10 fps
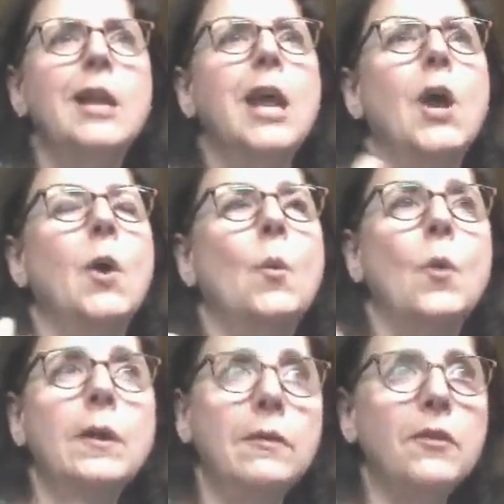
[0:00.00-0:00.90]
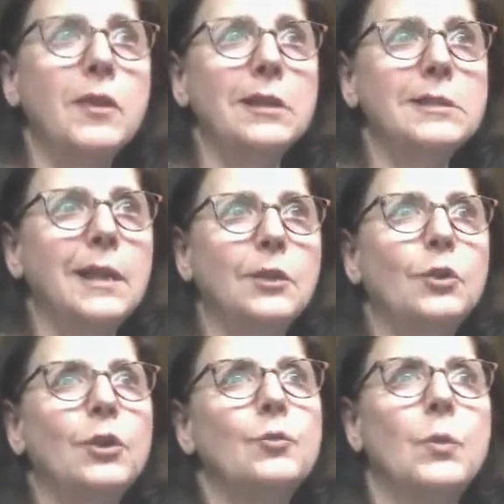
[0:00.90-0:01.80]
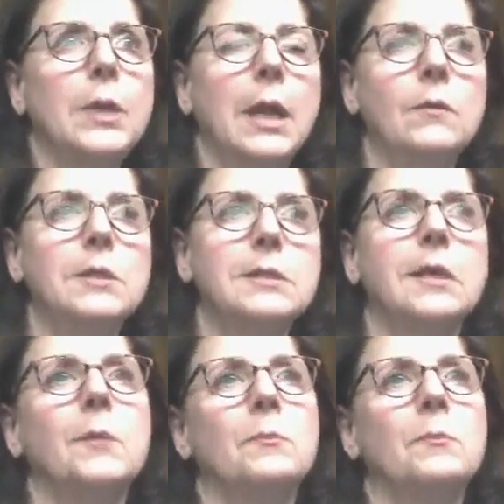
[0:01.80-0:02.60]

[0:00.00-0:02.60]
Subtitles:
Now, one of the things I learned when I was